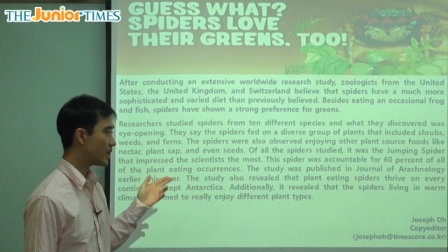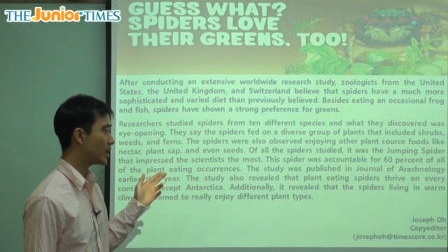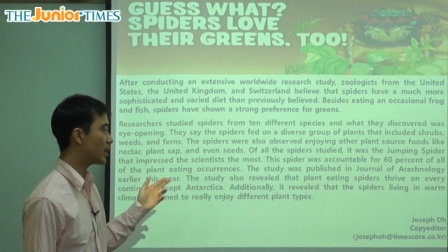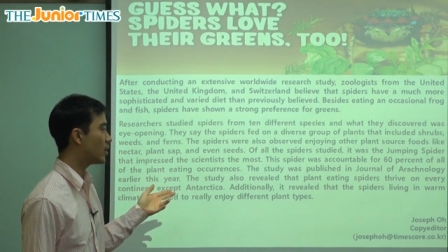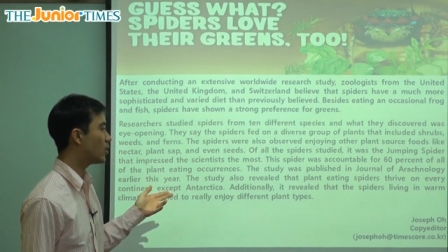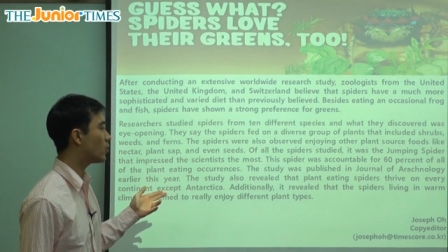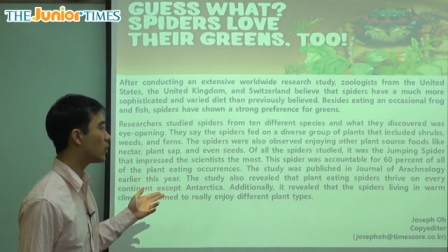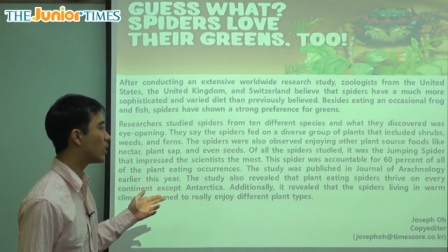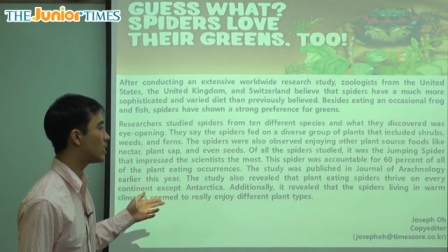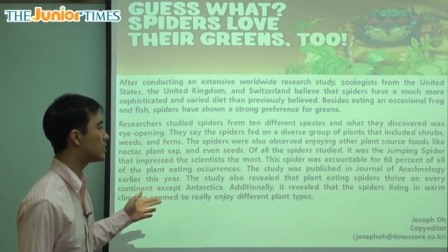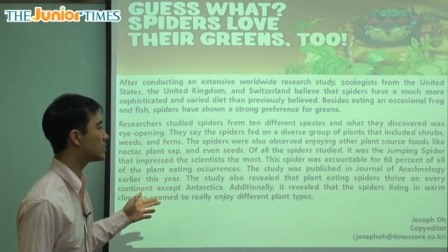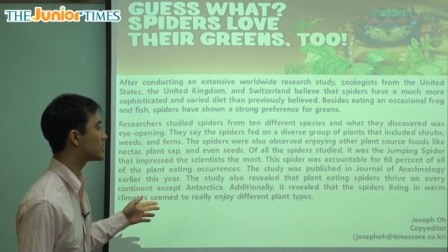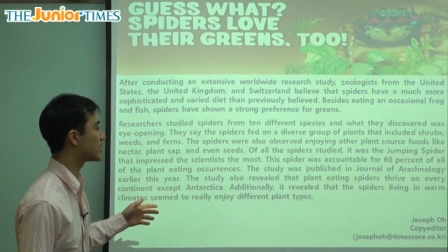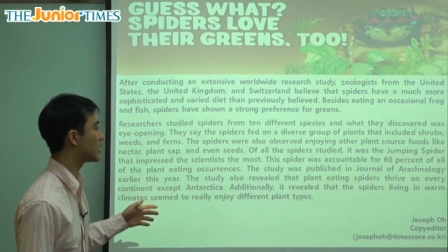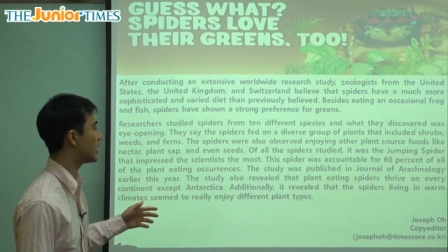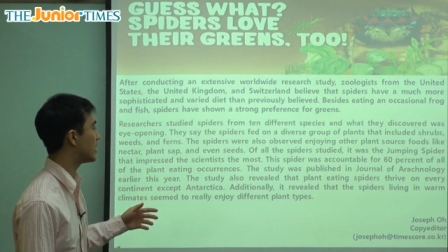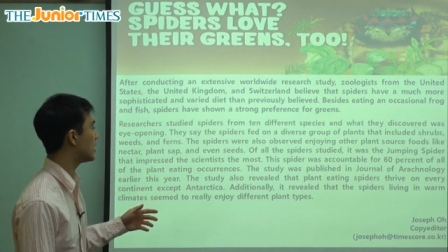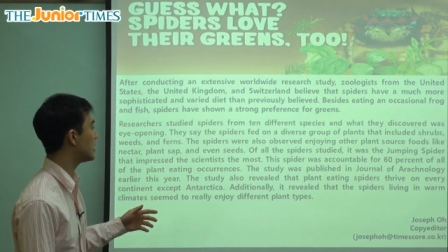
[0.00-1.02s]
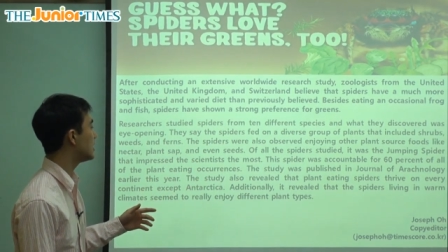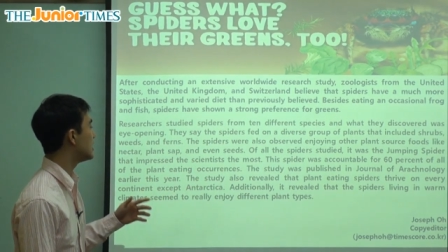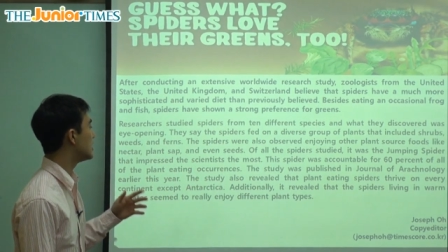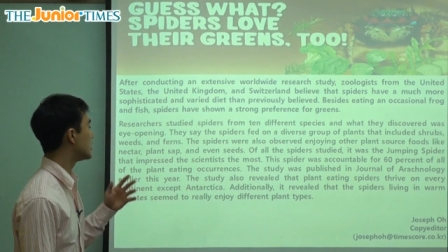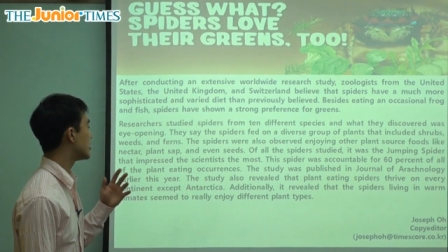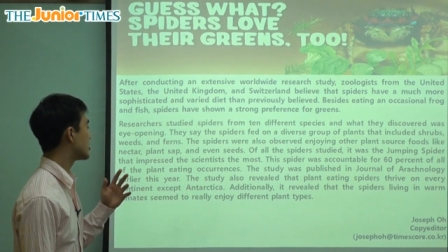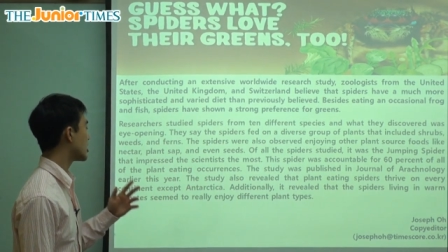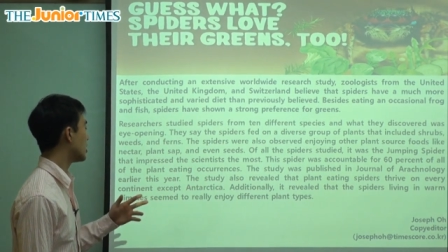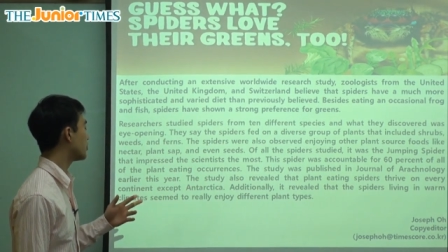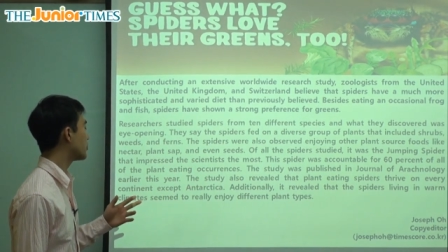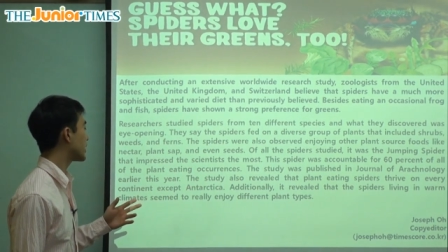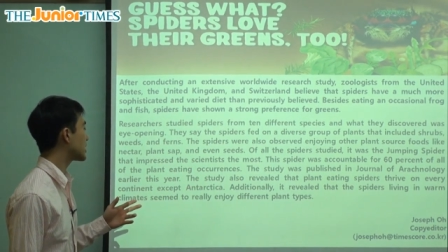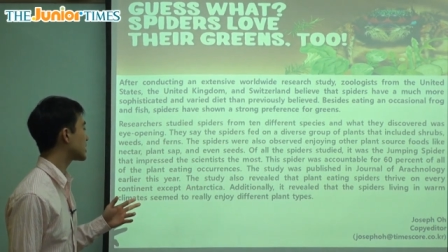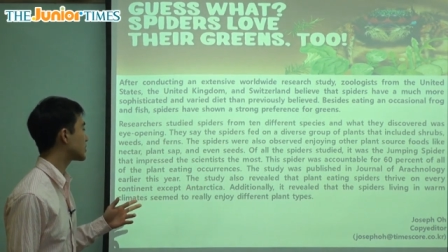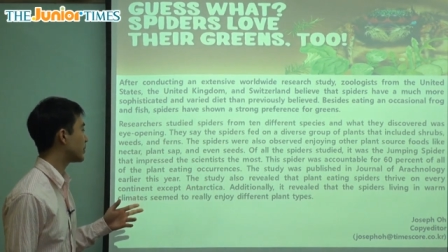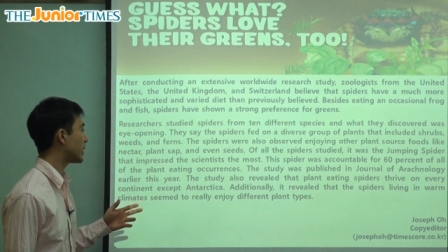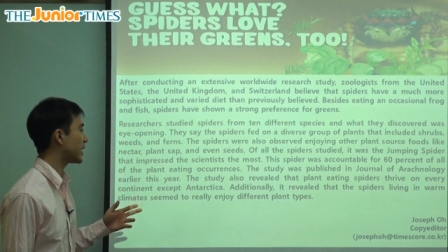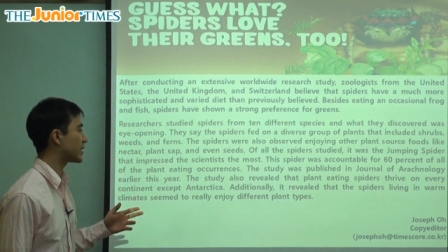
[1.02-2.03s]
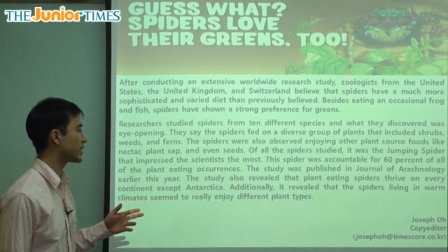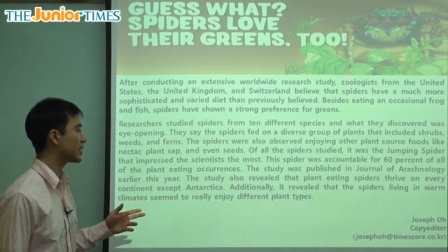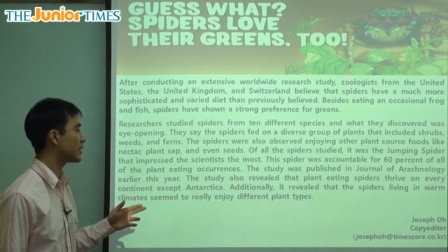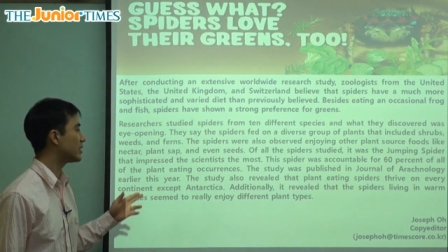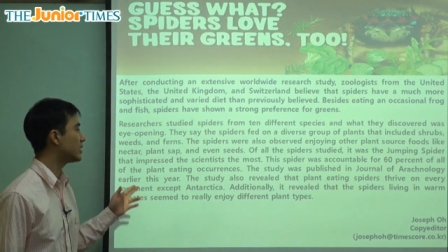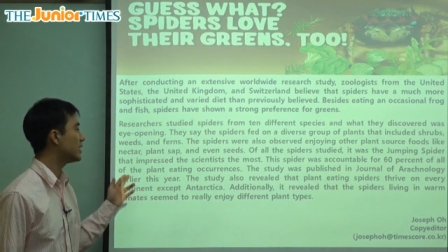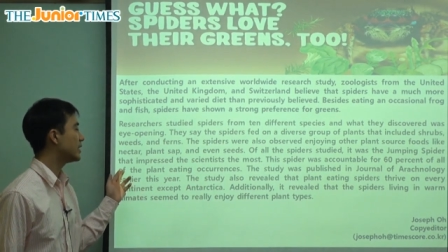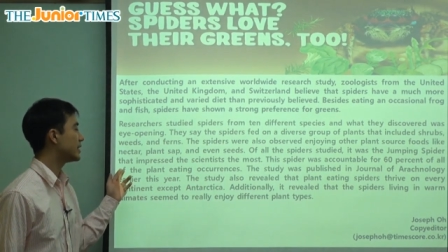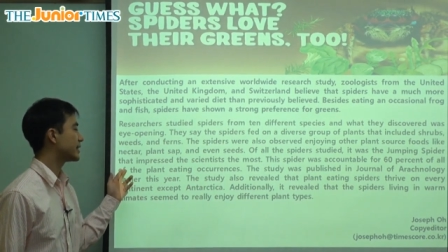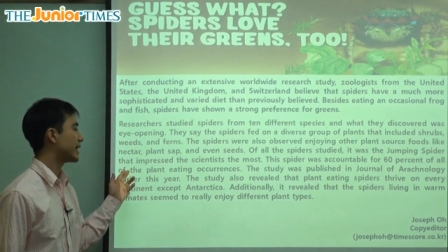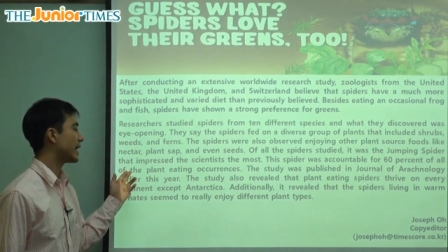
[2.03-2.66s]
it was the jumping spider